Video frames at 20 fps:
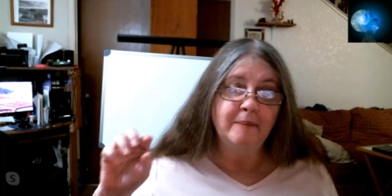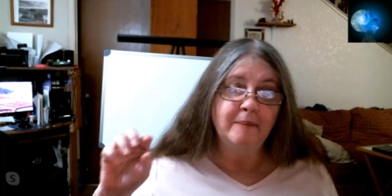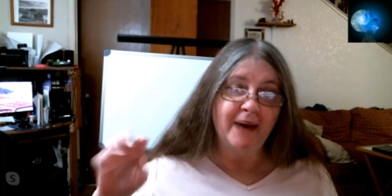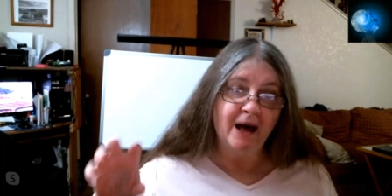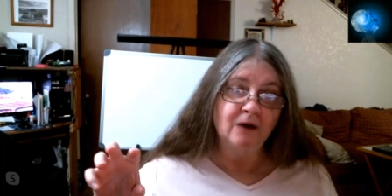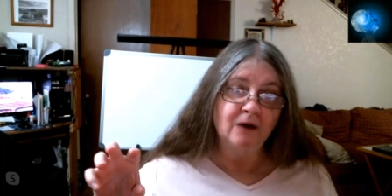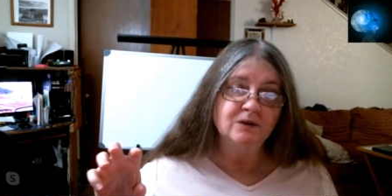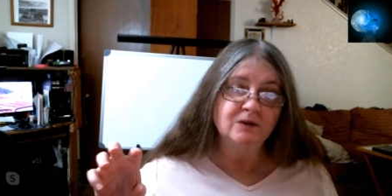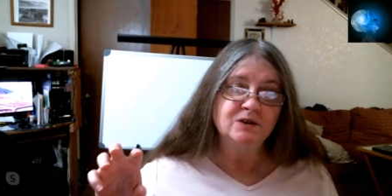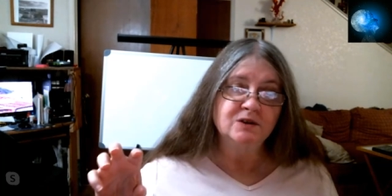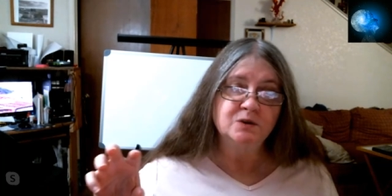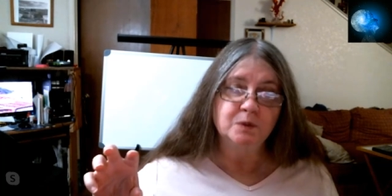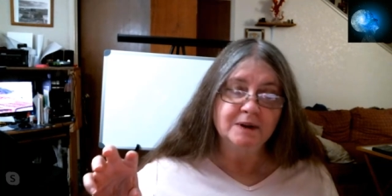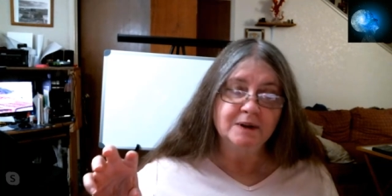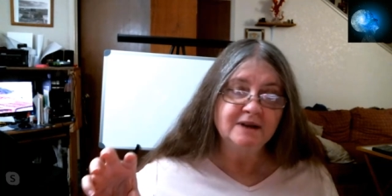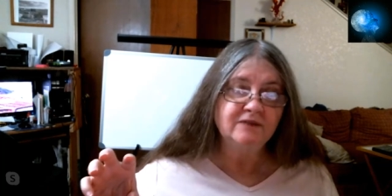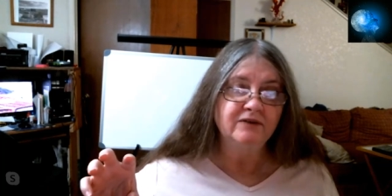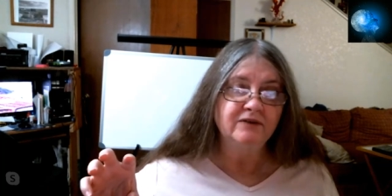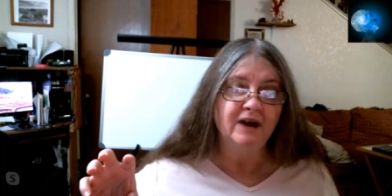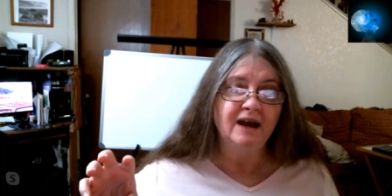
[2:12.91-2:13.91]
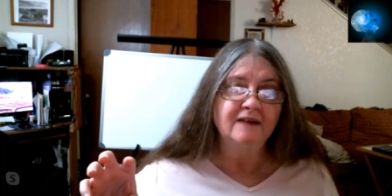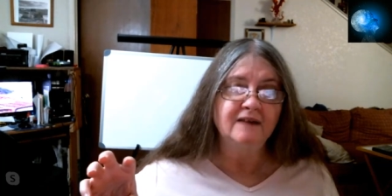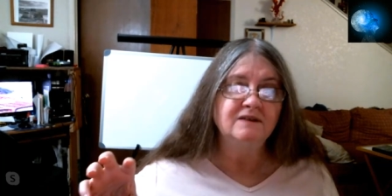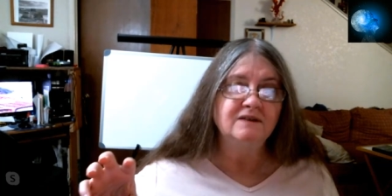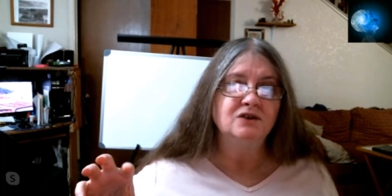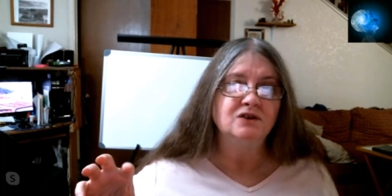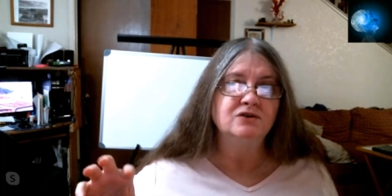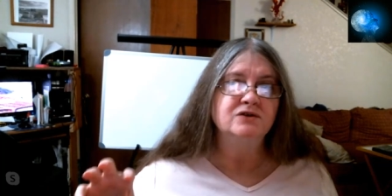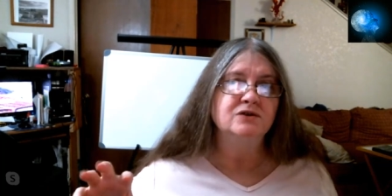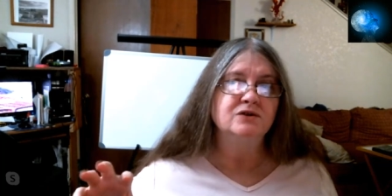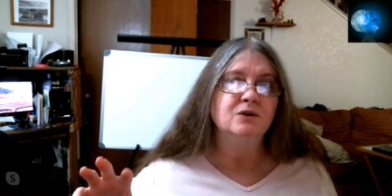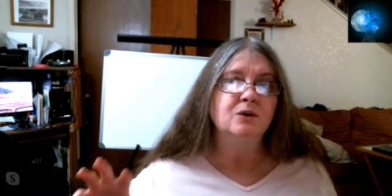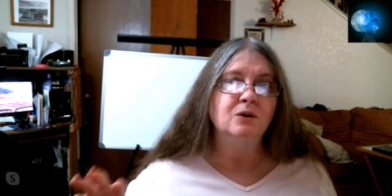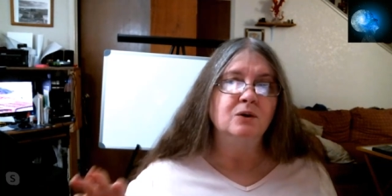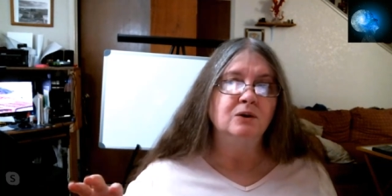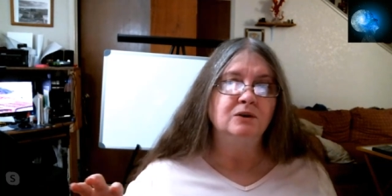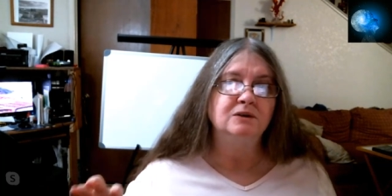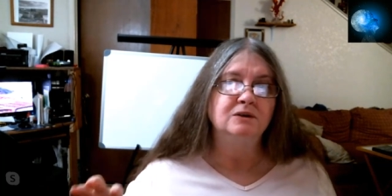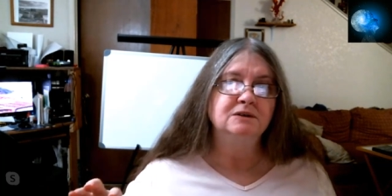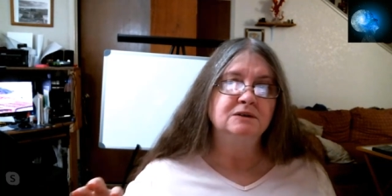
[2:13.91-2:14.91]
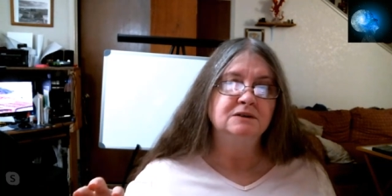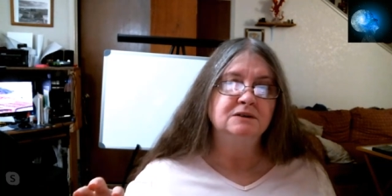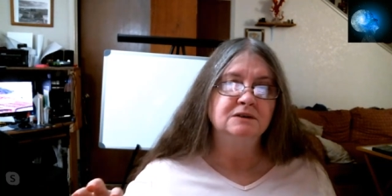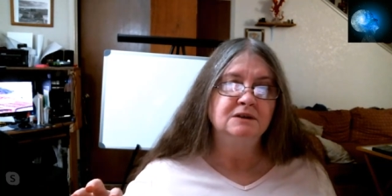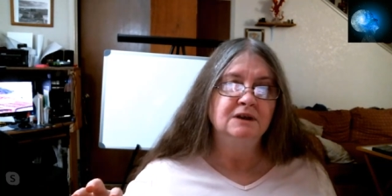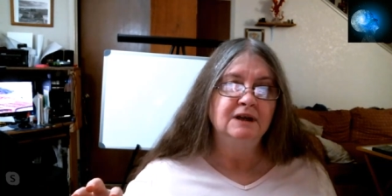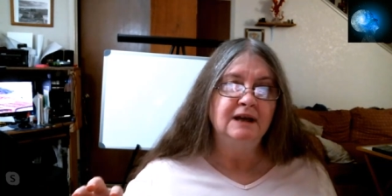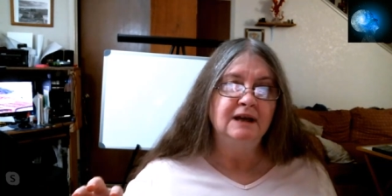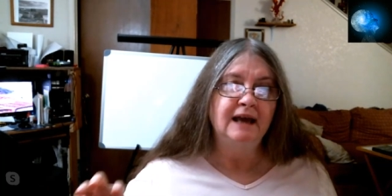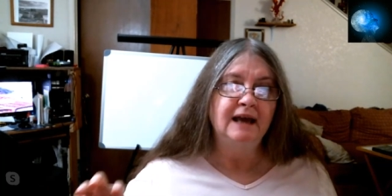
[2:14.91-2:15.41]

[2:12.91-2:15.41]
about 25 years old,